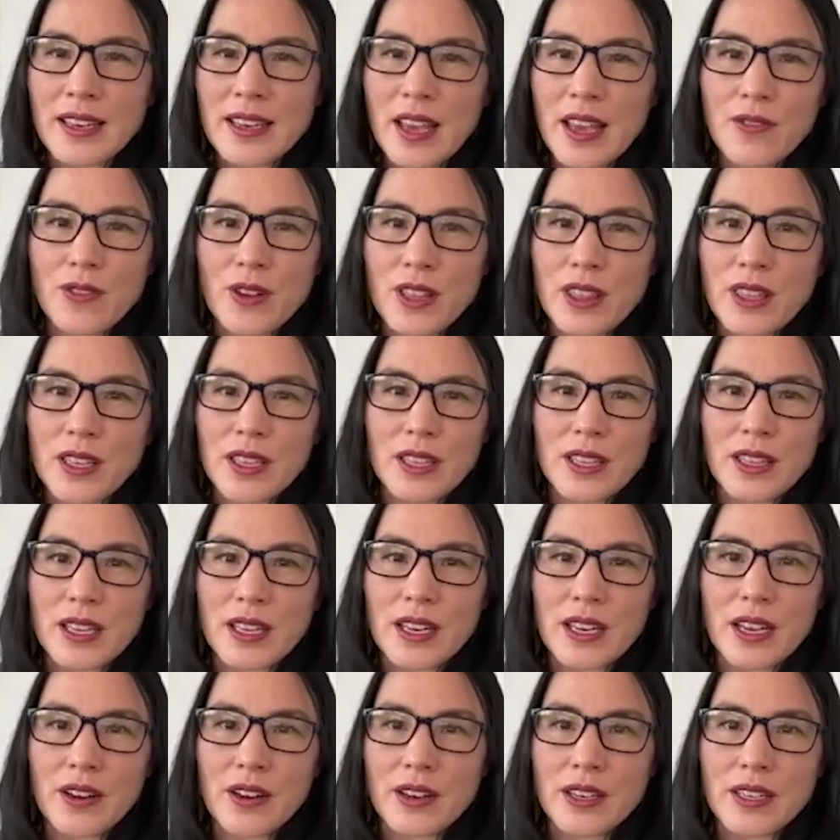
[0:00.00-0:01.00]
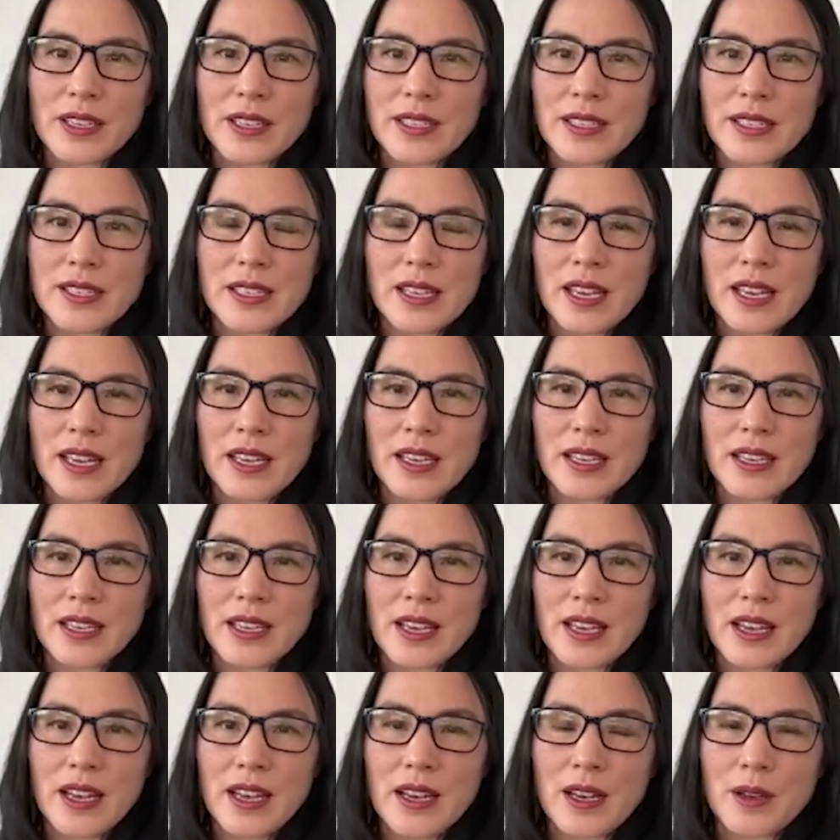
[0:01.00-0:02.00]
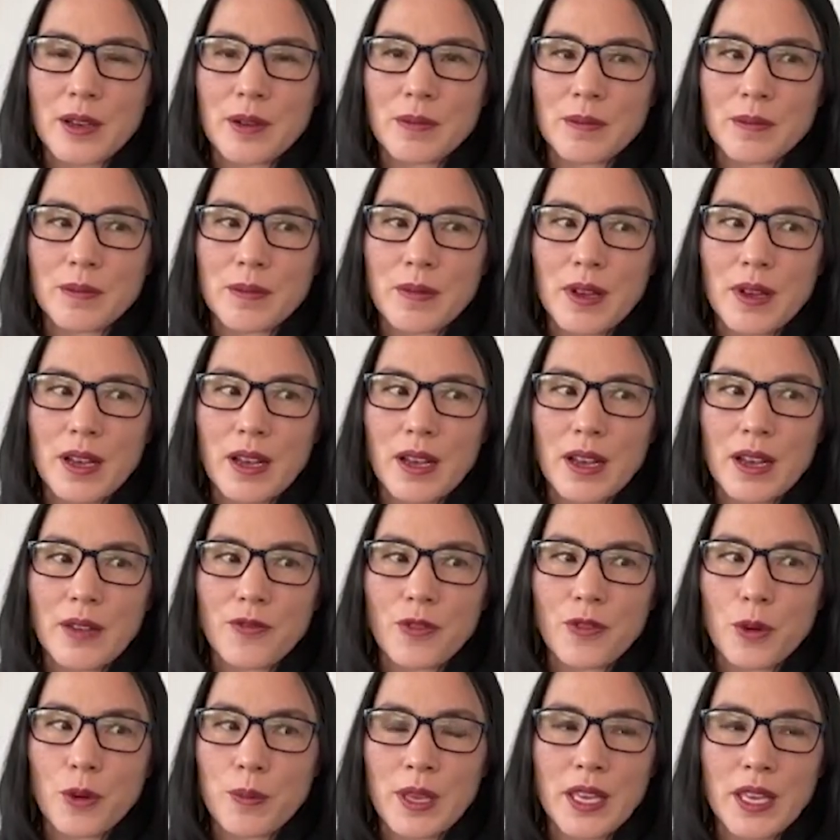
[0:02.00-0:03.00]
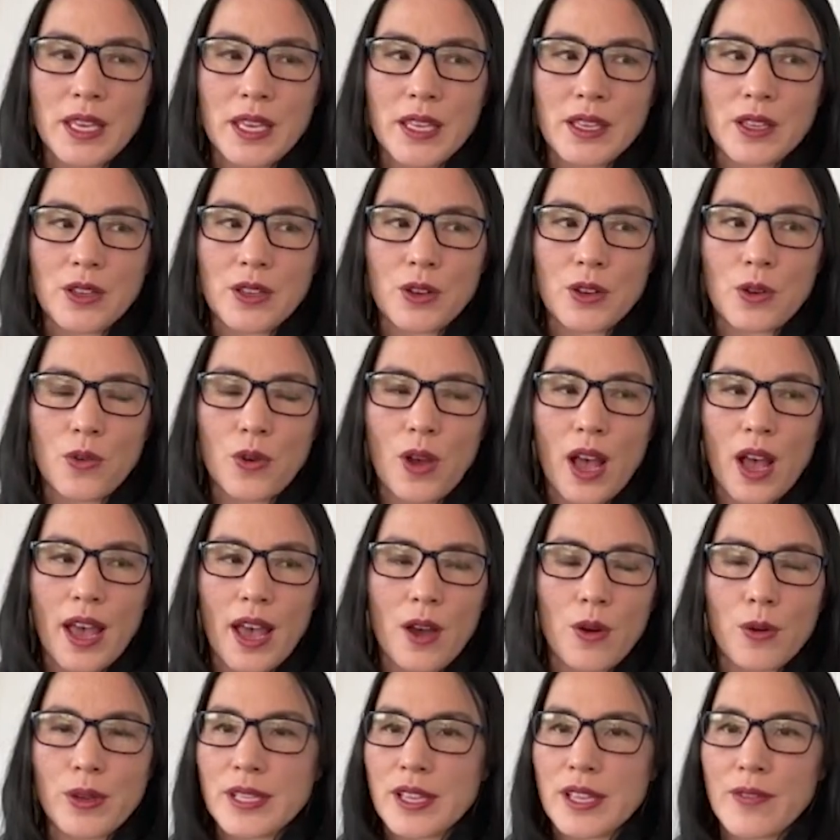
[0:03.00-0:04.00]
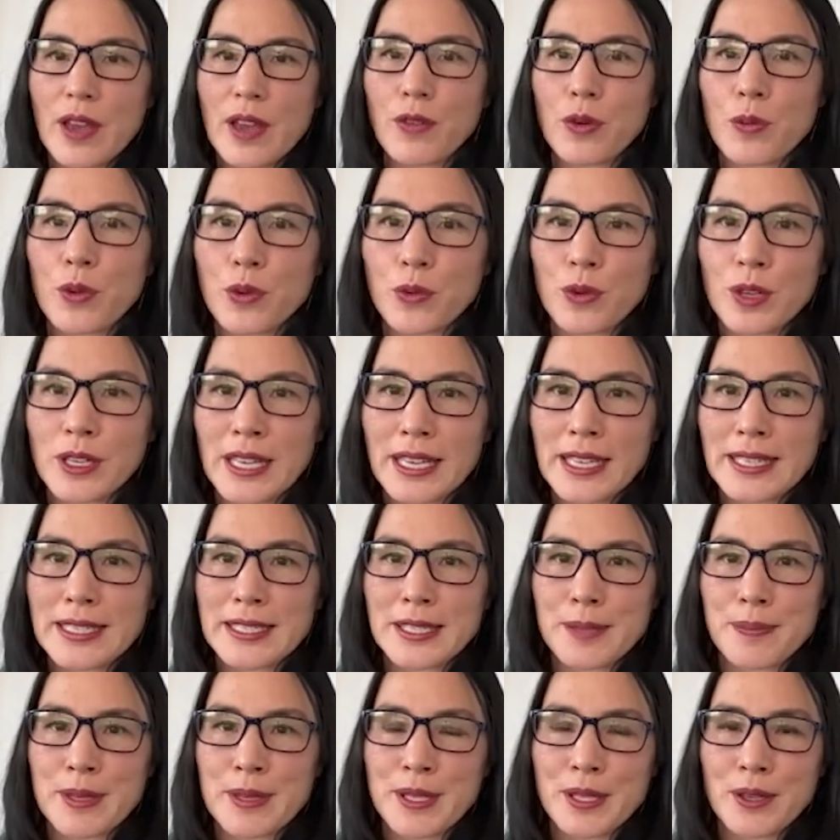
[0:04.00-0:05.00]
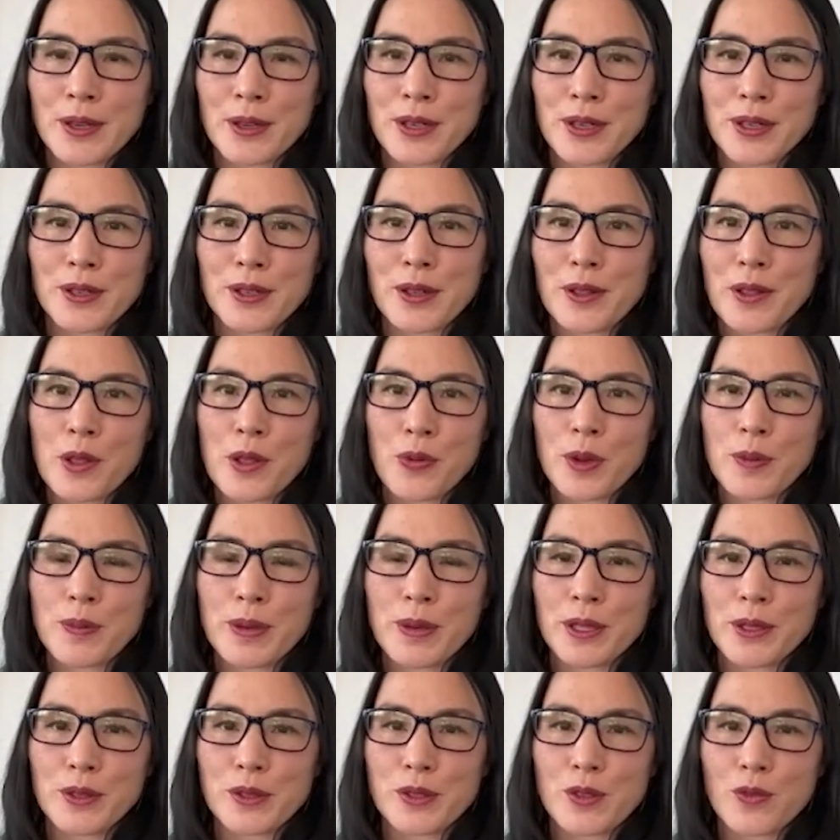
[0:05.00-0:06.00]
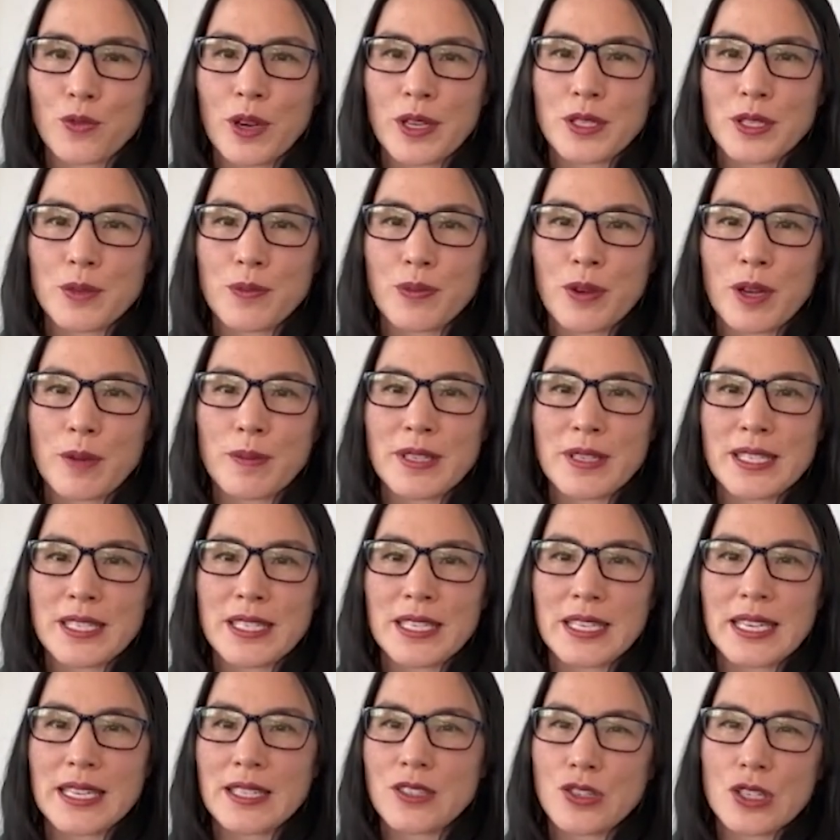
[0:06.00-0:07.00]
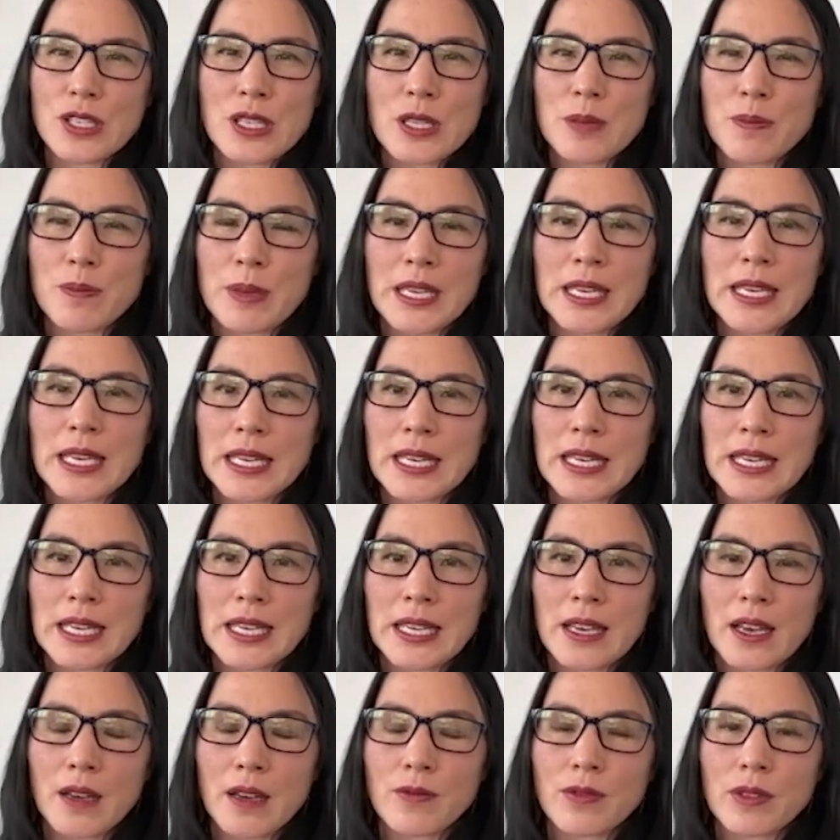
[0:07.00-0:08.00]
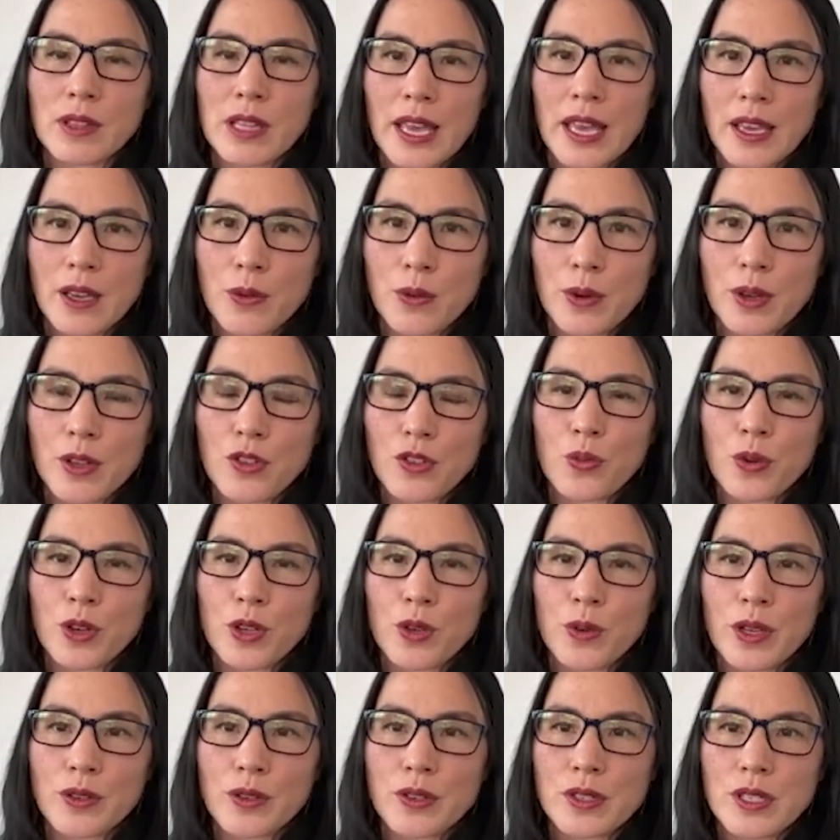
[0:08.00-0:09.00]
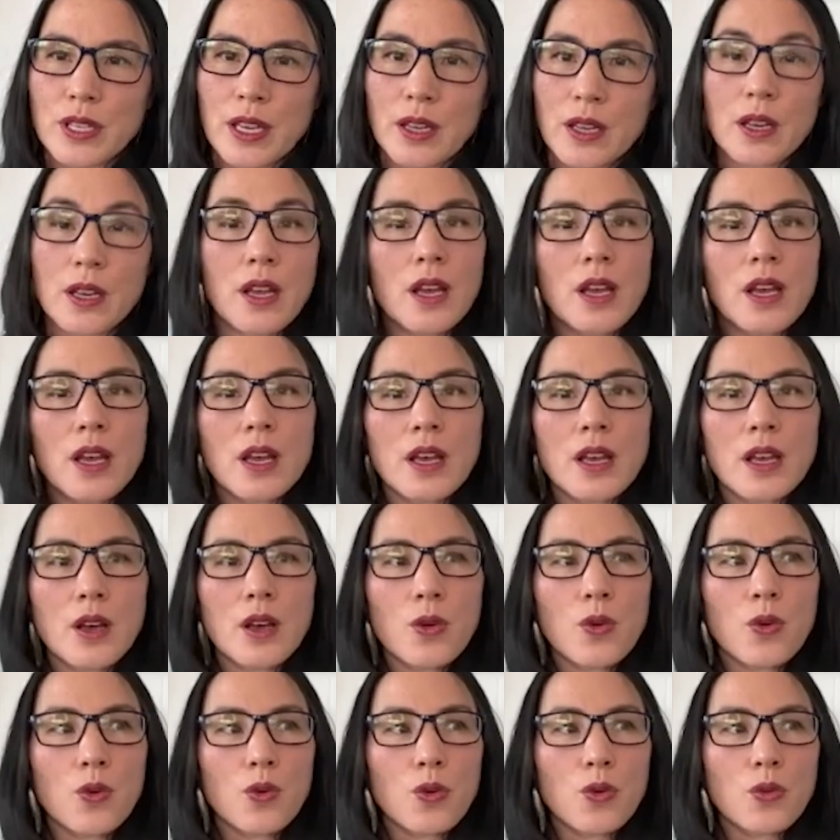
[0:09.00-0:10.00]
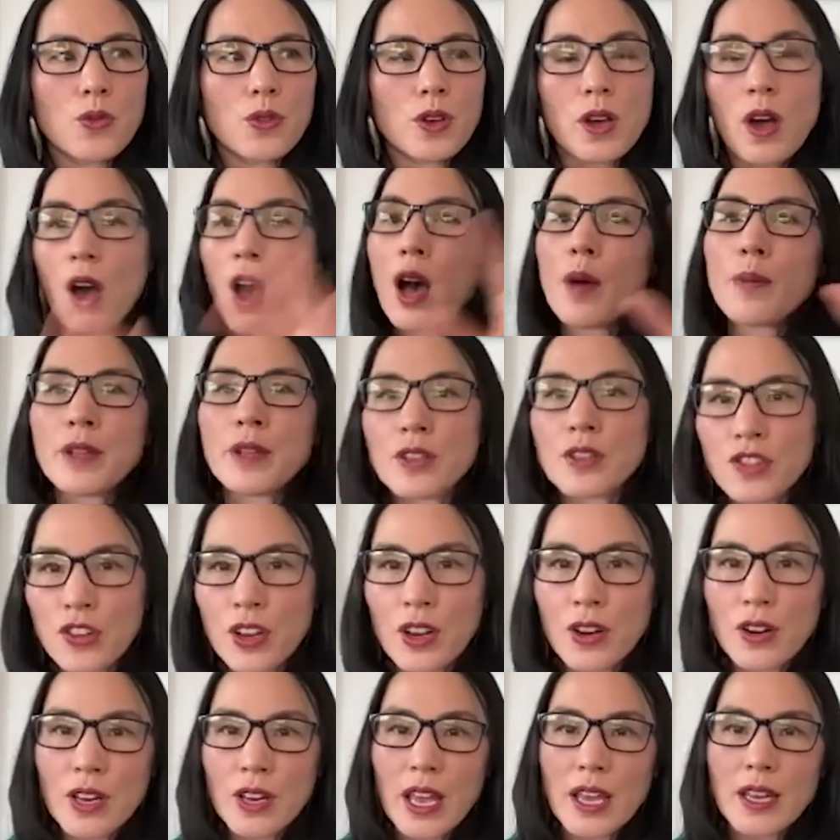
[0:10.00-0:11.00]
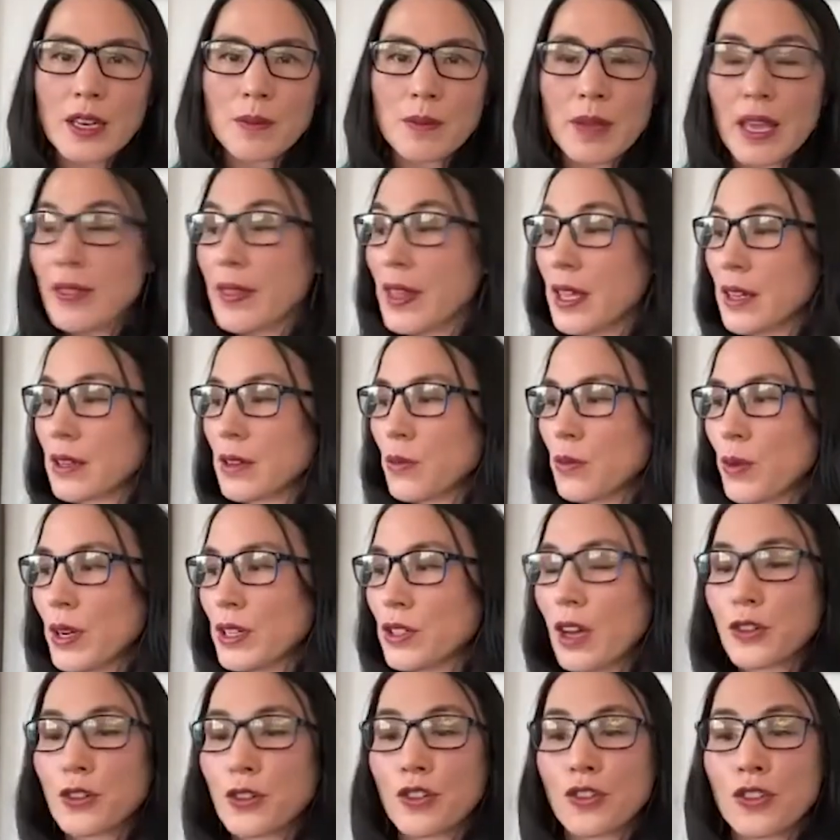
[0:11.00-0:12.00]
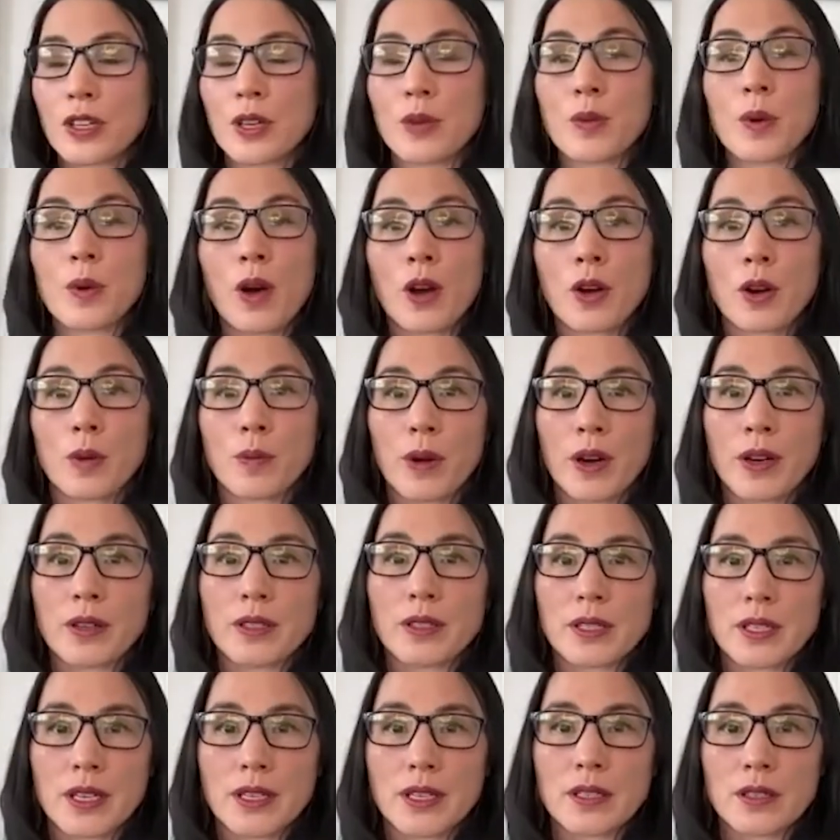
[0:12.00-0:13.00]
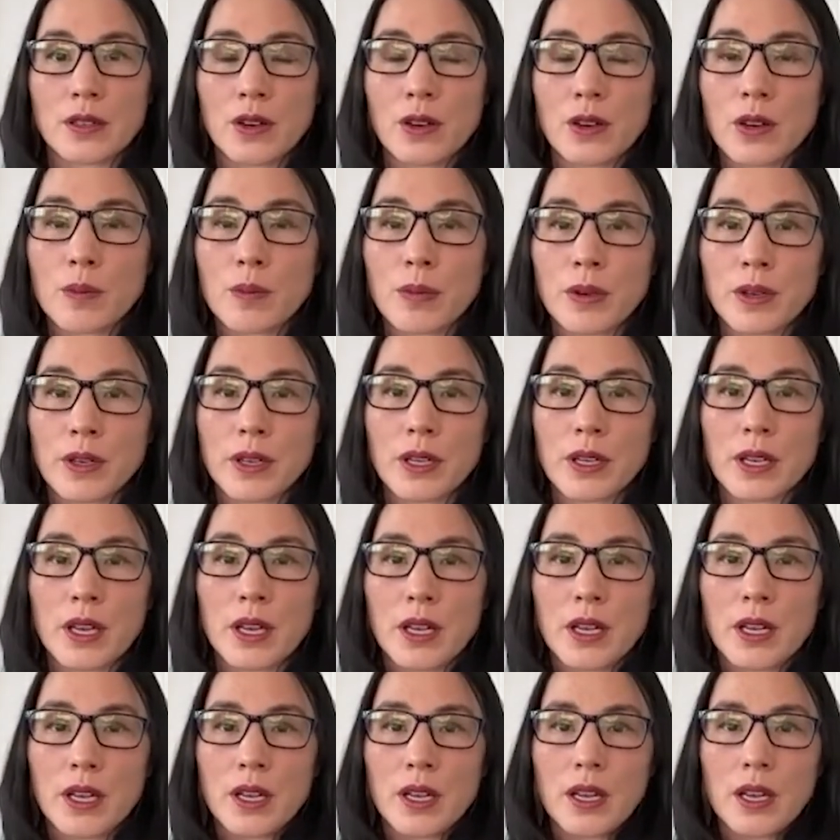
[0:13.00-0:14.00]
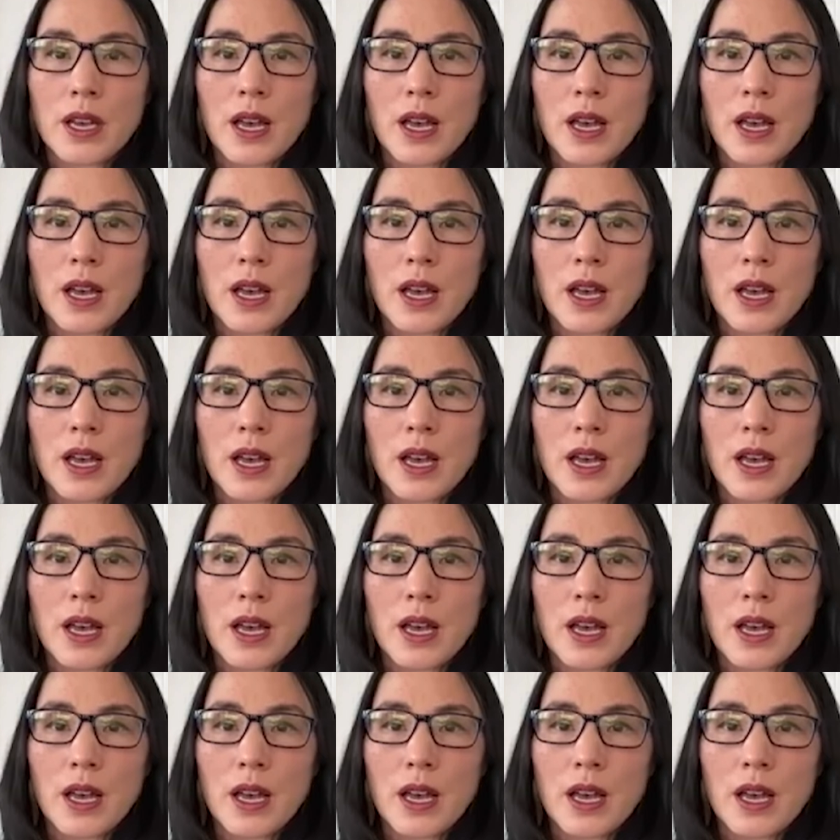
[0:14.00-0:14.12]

I second everything that Erna is saying. For me, you know, I always have everyone read Andy Smith's article on the 3 pillars of white supremacy. It's just the beginning of language where you understand the common shared enemy, and then what Dr. Shaniqua Walker Barnes does in her book,